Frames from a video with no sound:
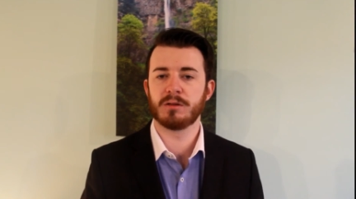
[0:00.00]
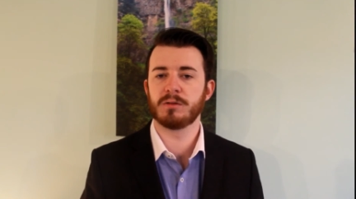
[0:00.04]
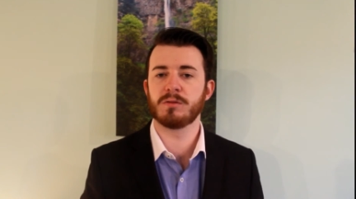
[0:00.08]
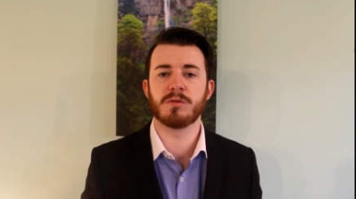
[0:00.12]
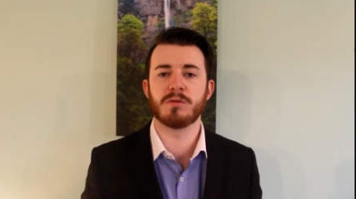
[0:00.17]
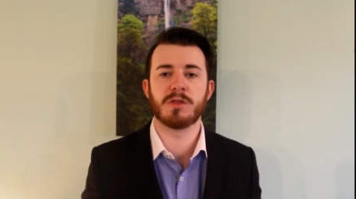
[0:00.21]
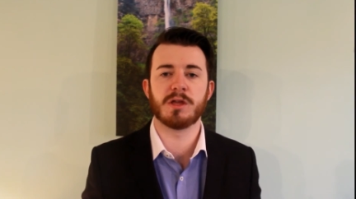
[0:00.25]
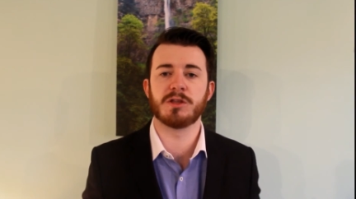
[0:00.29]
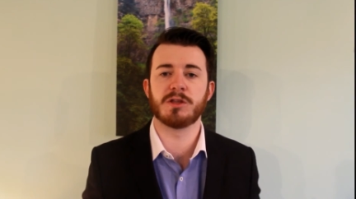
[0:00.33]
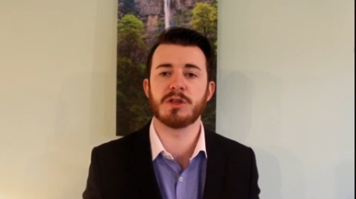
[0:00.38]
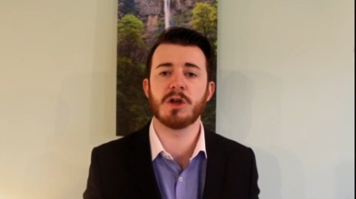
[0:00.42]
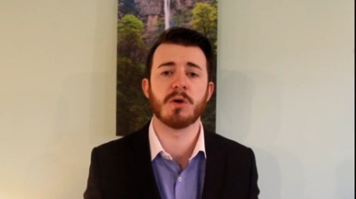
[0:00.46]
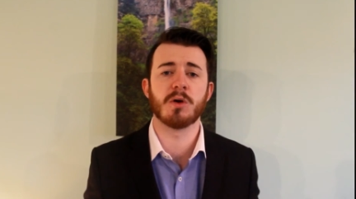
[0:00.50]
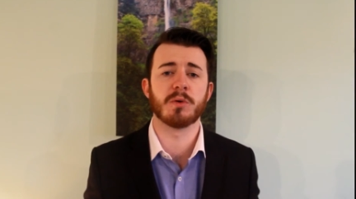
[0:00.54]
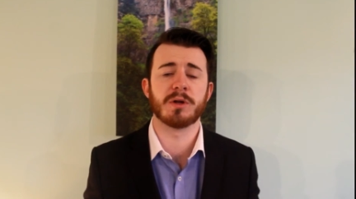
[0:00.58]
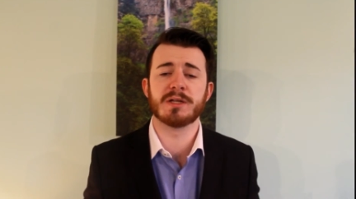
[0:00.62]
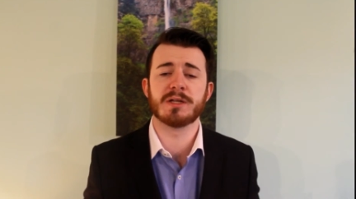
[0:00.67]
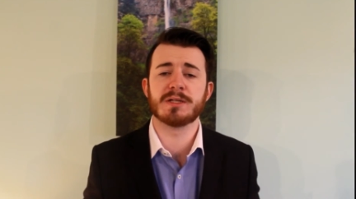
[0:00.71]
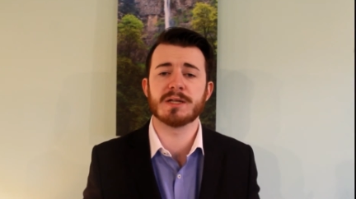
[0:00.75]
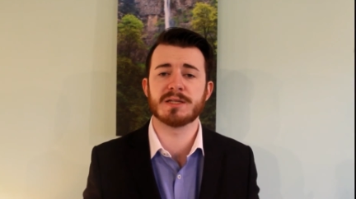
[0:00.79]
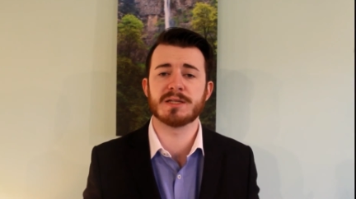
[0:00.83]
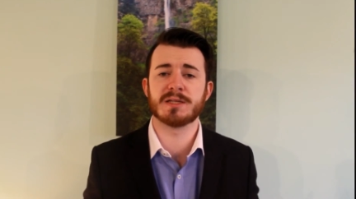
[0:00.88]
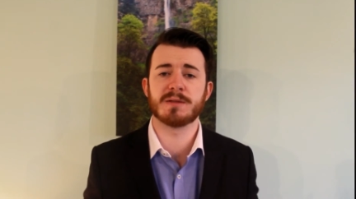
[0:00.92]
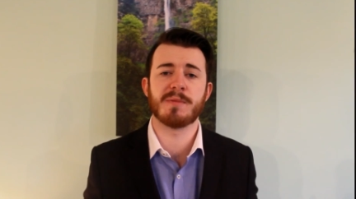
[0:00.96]
They don't.
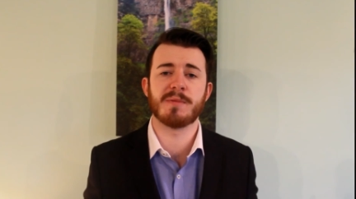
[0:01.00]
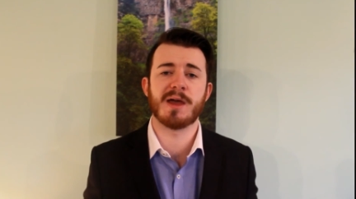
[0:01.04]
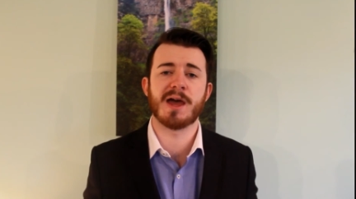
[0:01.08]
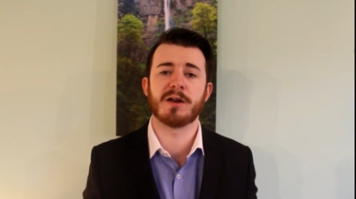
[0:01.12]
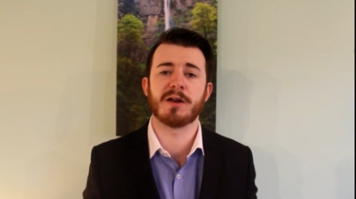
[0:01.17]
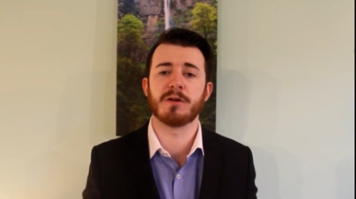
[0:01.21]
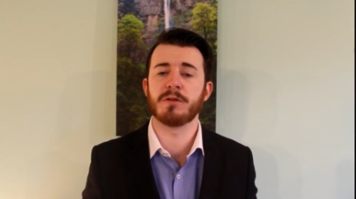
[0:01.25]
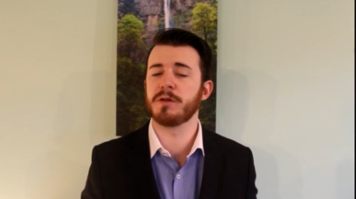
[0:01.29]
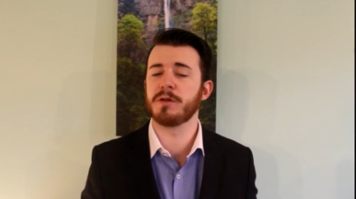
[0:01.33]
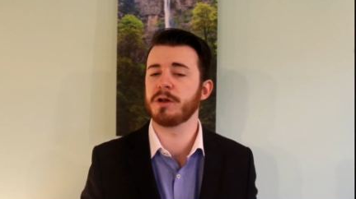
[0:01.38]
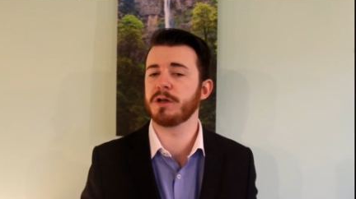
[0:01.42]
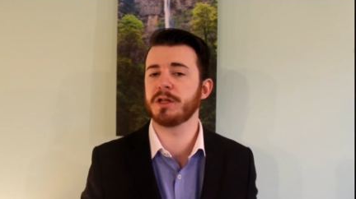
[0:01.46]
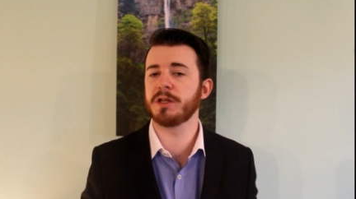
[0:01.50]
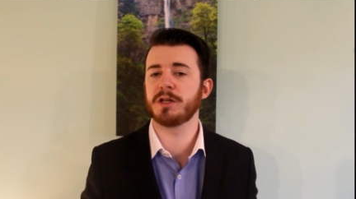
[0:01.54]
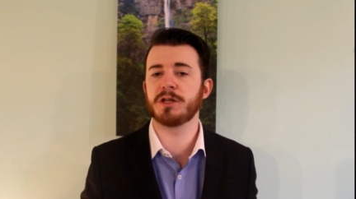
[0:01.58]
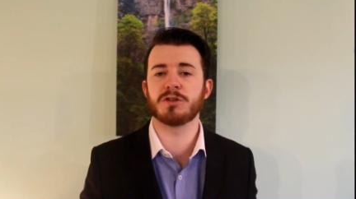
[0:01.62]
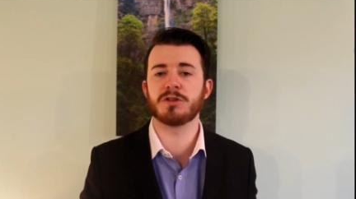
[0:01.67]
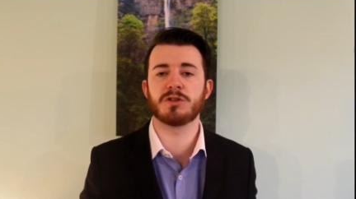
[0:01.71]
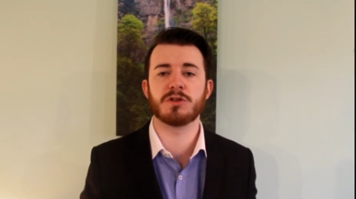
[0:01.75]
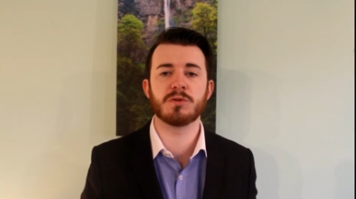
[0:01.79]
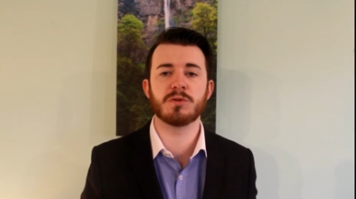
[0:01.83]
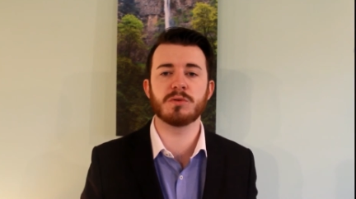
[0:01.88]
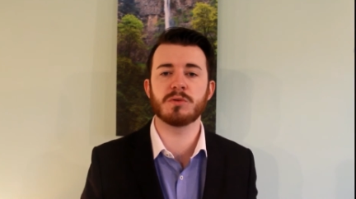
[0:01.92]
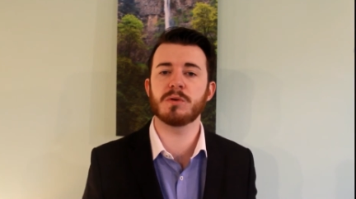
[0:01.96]
It doesn't matter. They're going to
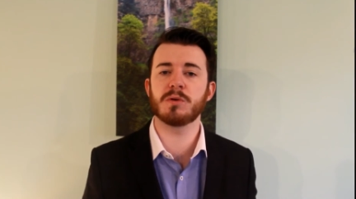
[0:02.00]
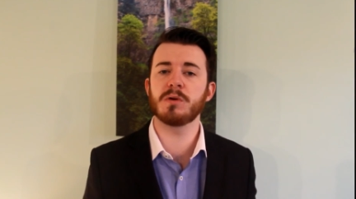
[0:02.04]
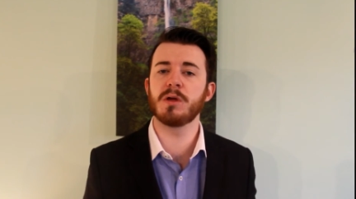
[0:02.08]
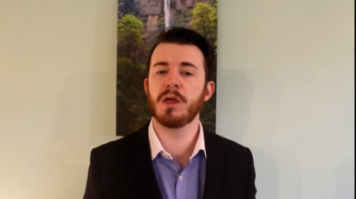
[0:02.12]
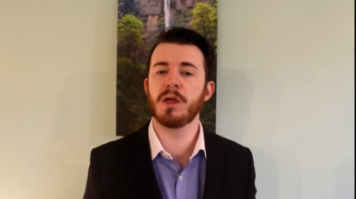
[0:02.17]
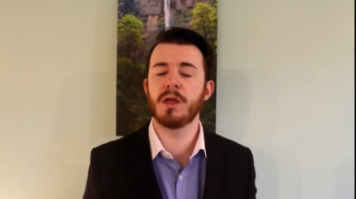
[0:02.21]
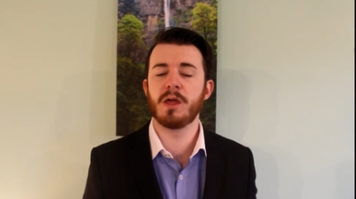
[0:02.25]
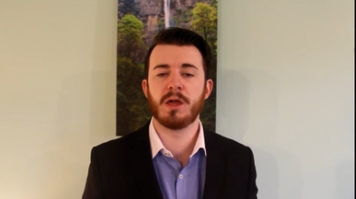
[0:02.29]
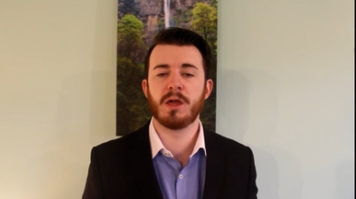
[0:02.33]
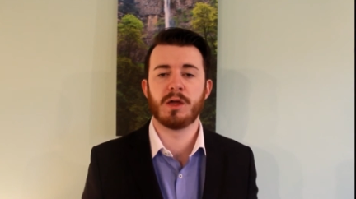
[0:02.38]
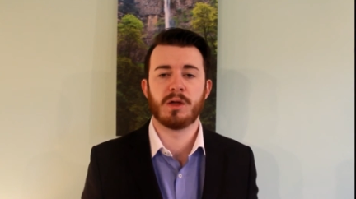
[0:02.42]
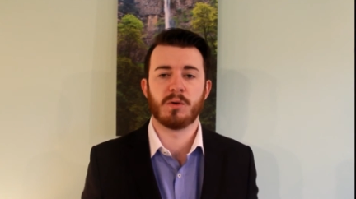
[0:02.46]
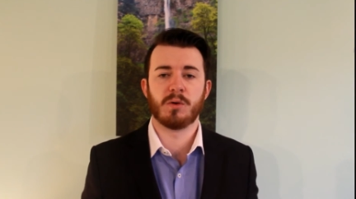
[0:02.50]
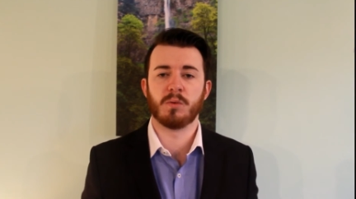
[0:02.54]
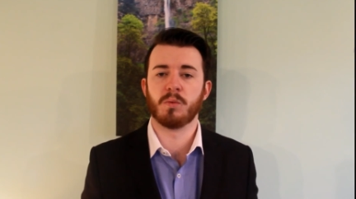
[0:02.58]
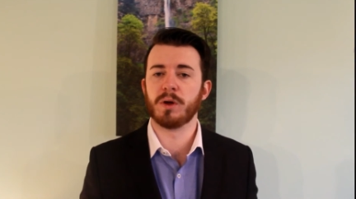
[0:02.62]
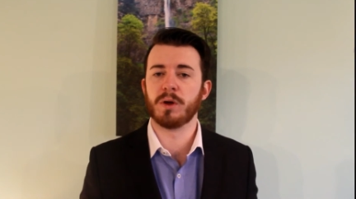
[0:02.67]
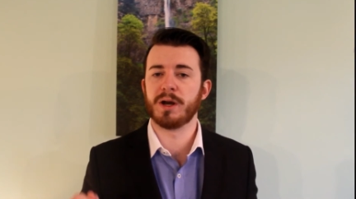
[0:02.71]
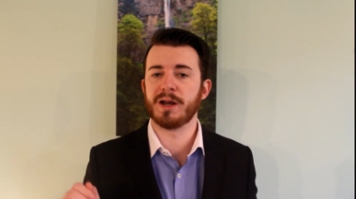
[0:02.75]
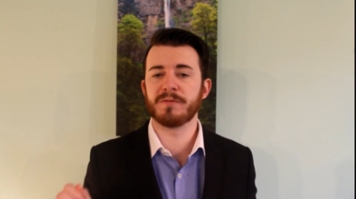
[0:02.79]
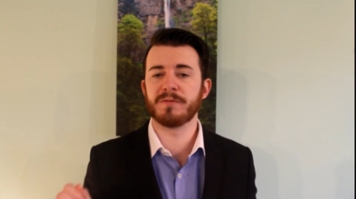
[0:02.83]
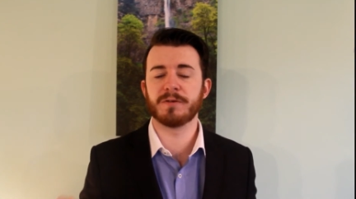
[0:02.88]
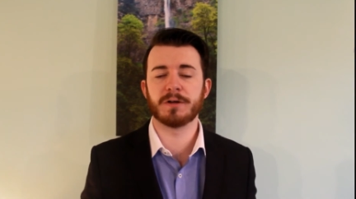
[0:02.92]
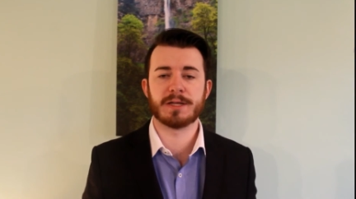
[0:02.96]
do
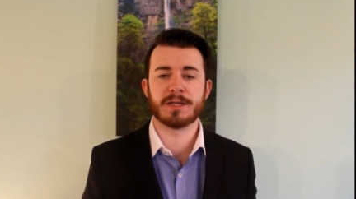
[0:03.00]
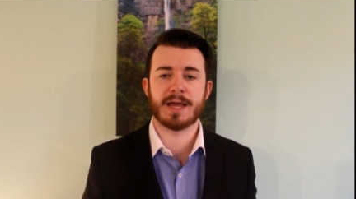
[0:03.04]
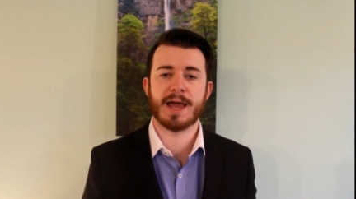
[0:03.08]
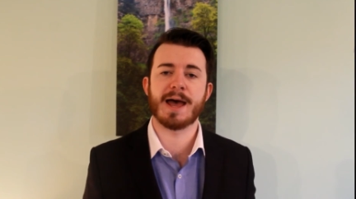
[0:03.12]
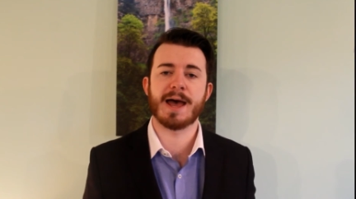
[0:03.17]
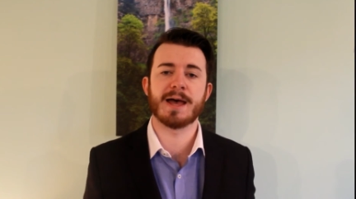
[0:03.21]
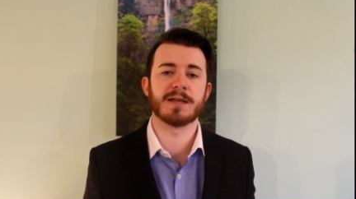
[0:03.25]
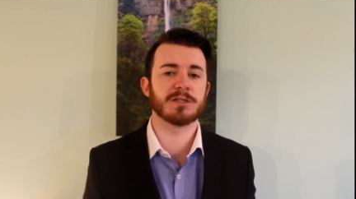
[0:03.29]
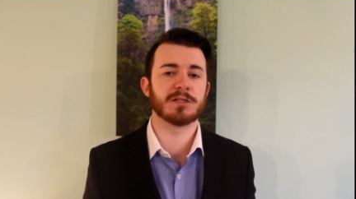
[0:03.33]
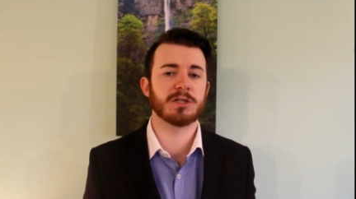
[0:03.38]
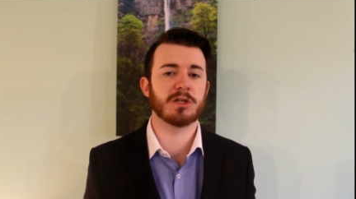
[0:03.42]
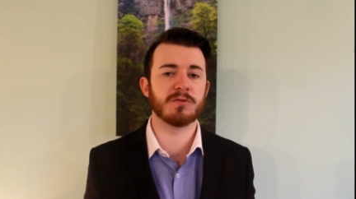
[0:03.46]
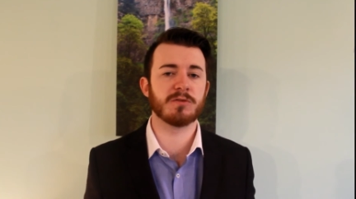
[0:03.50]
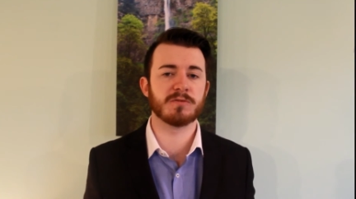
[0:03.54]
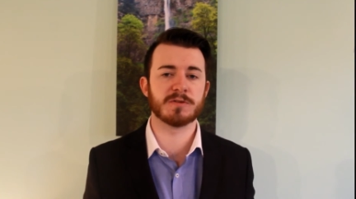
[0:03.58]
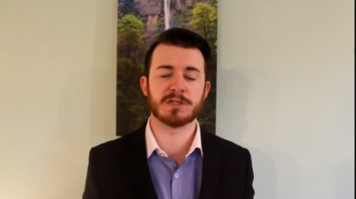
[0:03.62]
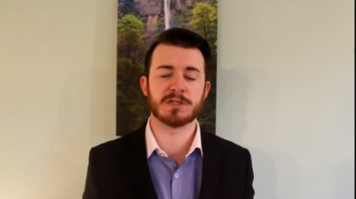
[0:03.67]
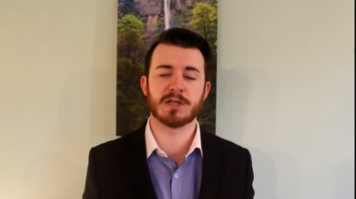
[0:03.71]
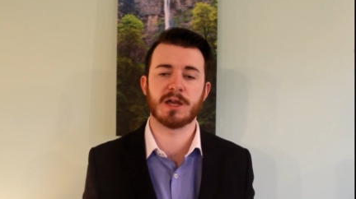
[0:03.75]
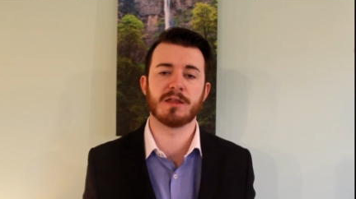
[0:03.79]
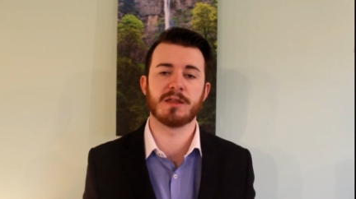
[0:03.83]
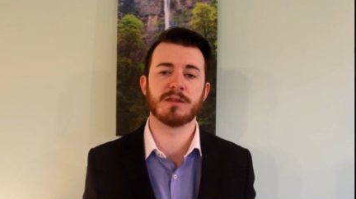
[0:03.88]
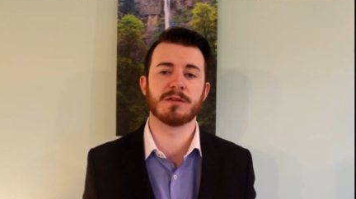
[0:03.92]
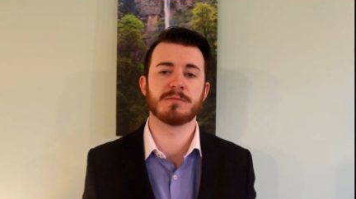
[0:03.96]
whatever task you've
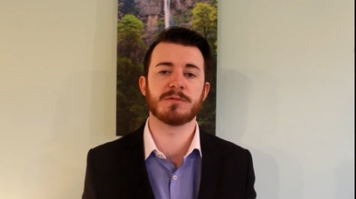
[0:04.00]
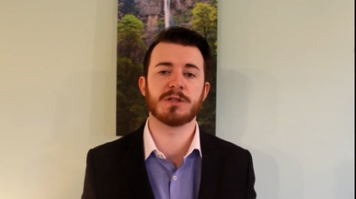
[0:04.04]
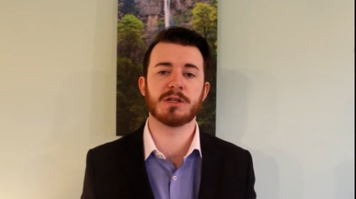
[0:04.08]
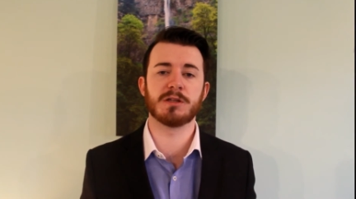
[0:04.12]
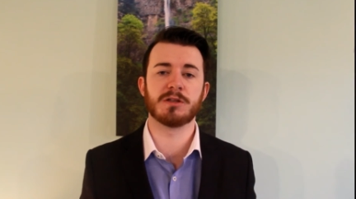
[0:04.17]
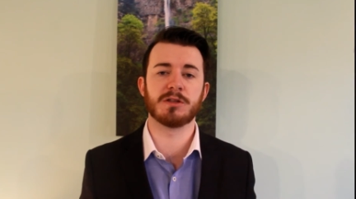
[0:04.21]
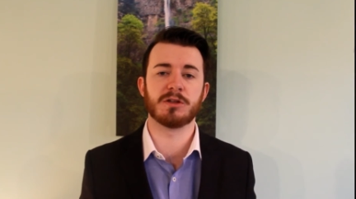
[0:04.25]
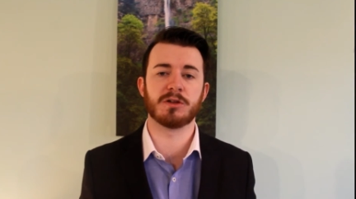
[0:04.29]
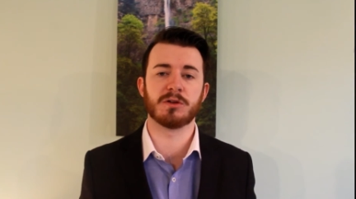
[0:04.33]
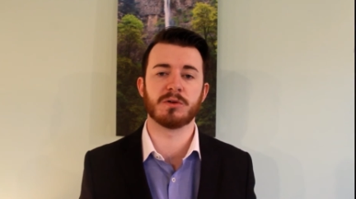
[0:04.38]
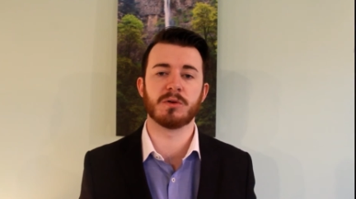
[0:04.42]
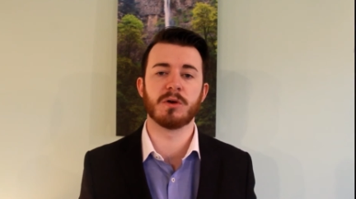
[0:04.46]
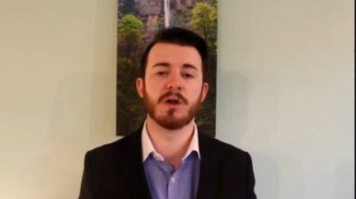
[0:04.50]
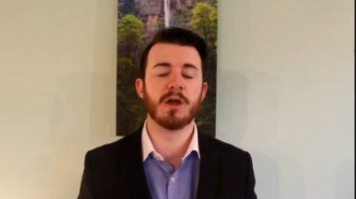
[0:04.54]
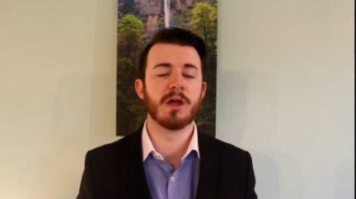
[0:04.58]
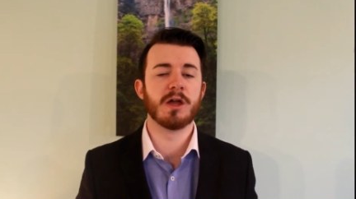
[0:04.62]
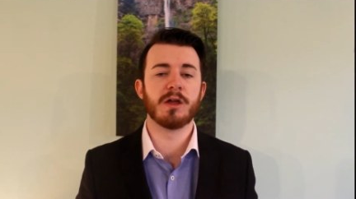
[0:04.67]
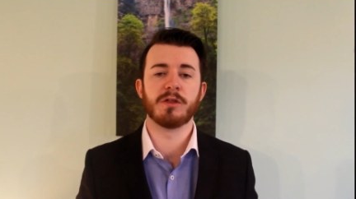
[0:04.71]
assigned them to do.